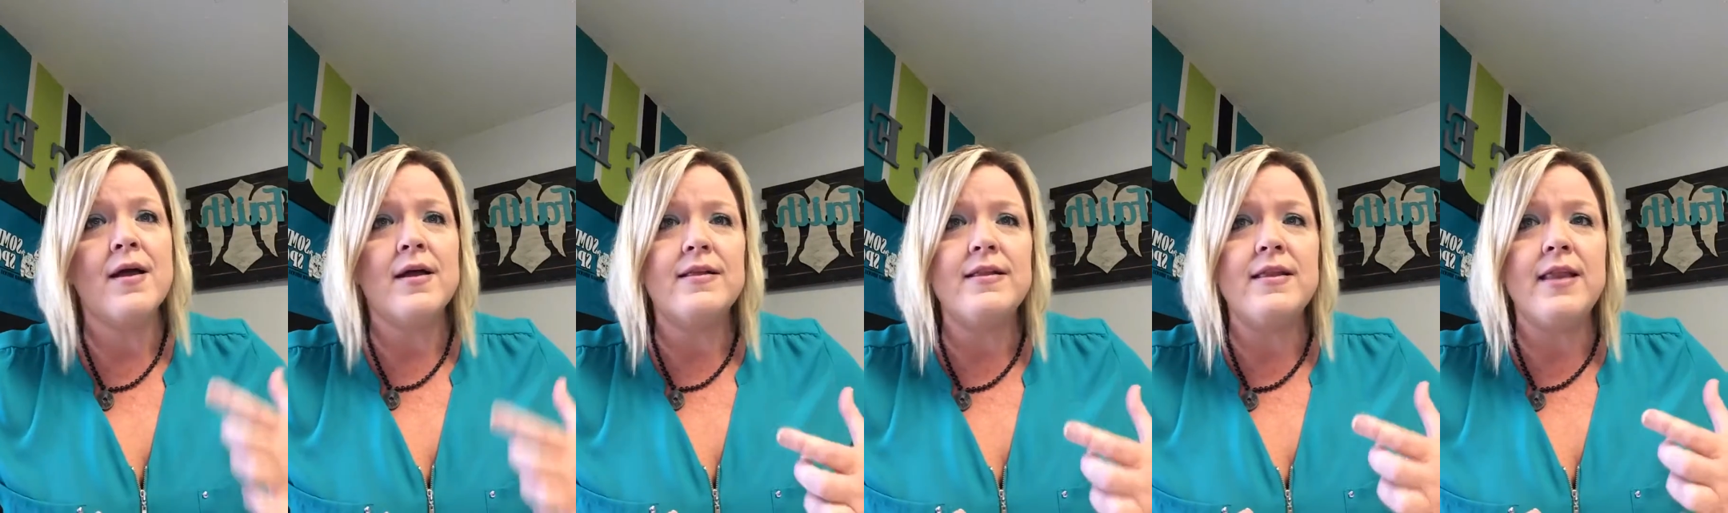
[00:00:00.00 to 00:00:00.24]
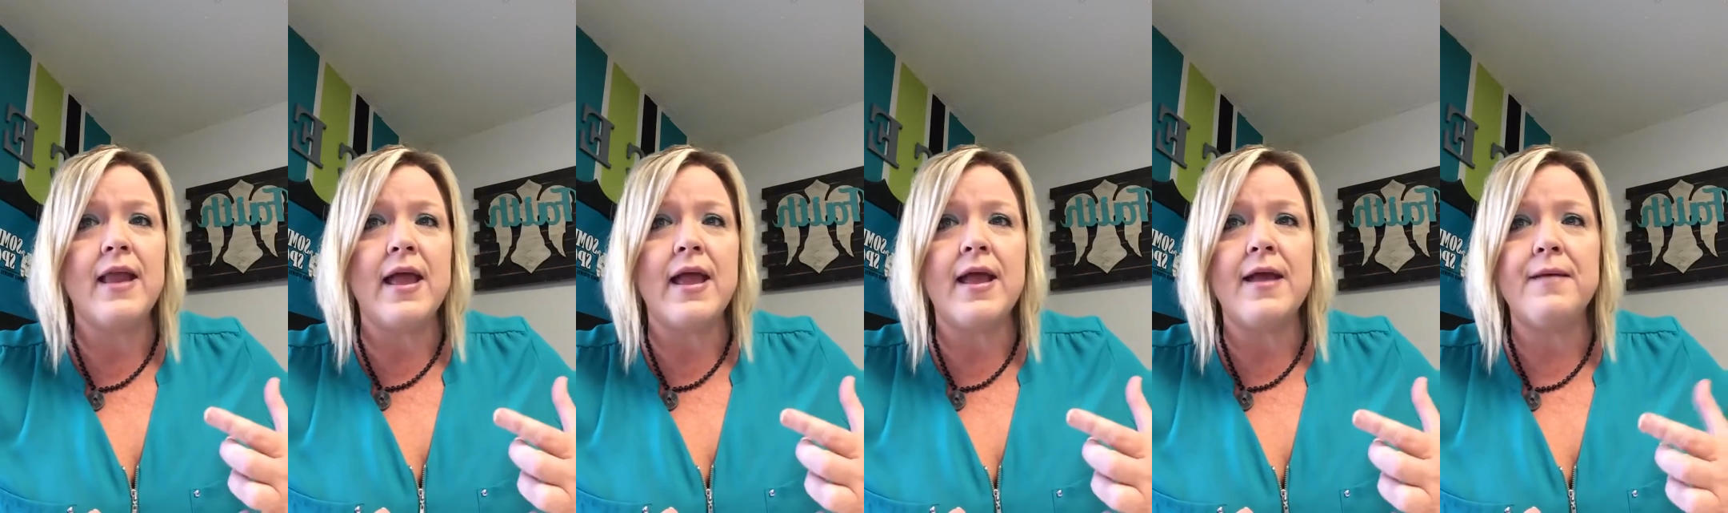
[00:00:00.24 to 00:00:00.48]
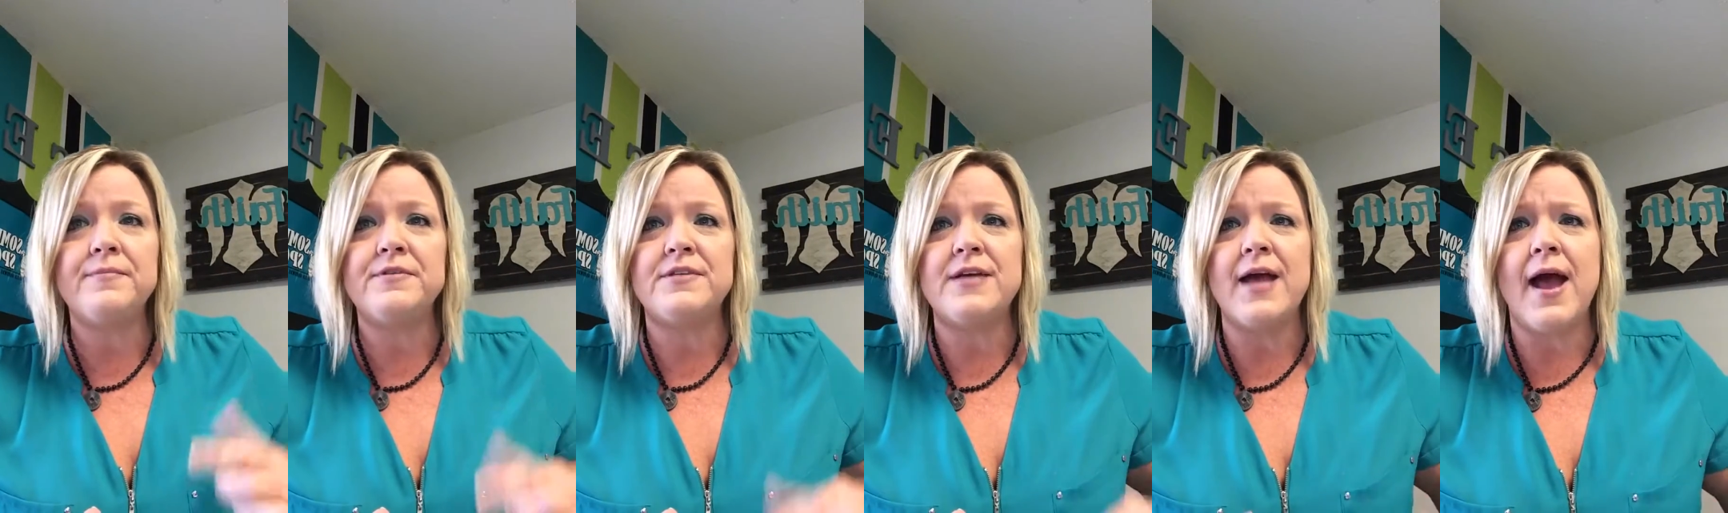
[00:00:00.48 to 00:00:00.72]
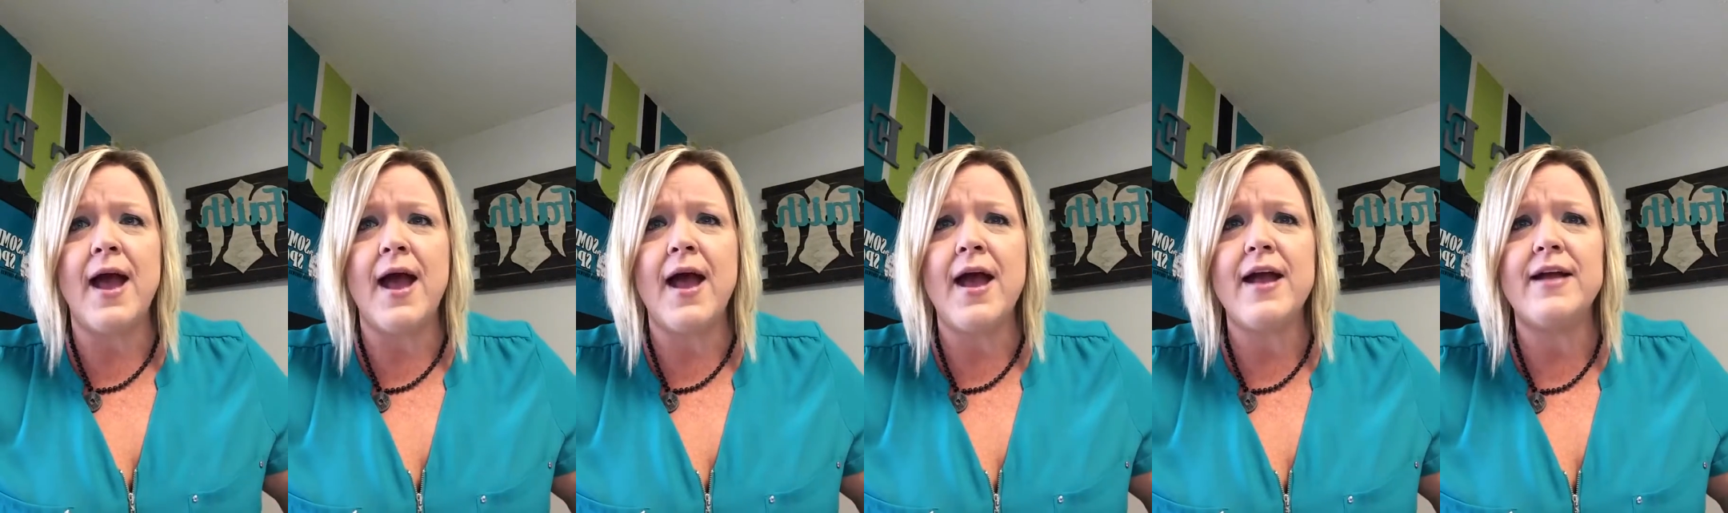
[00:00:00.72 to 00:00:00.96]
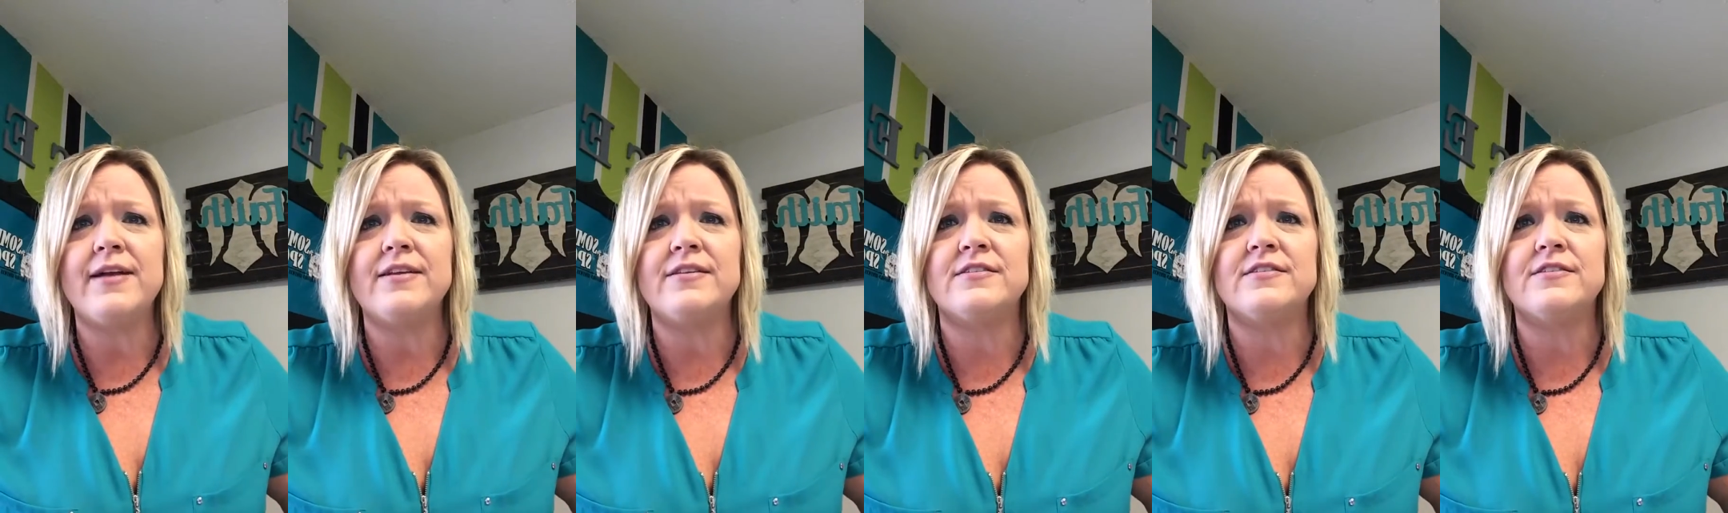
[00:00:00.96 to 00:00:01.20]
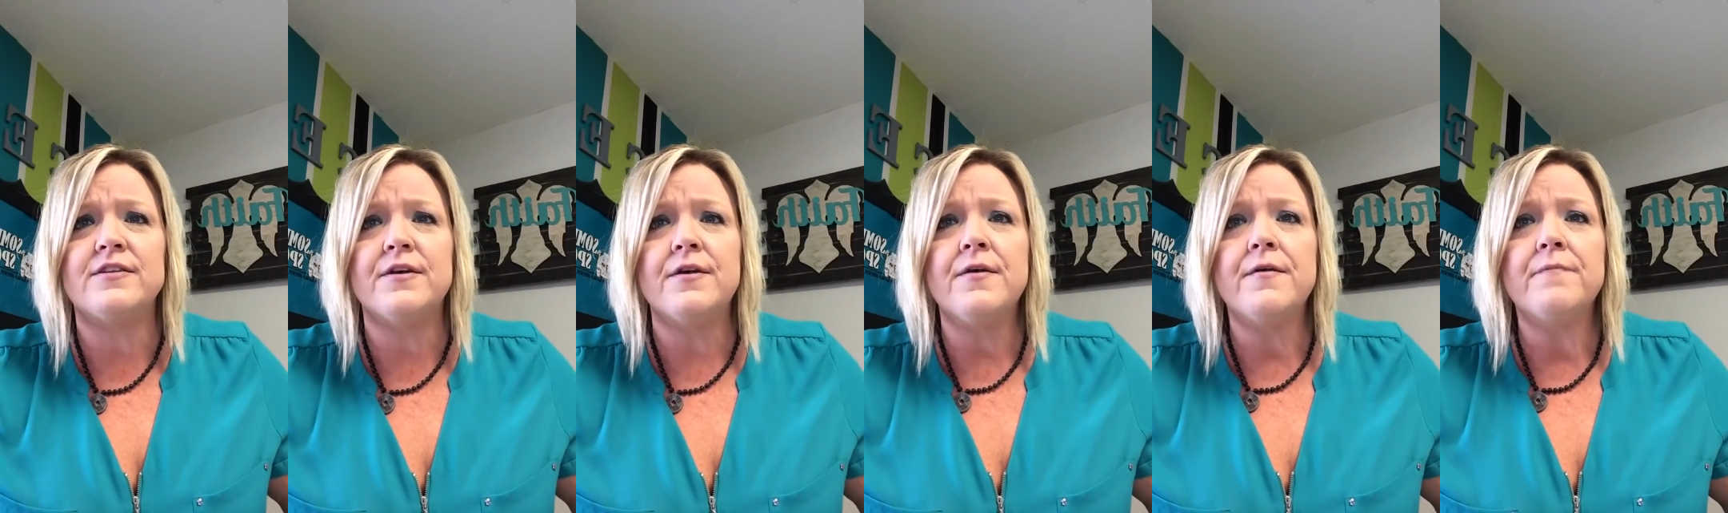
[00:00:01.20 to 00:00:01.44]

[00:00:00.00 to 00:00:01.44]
Name tags?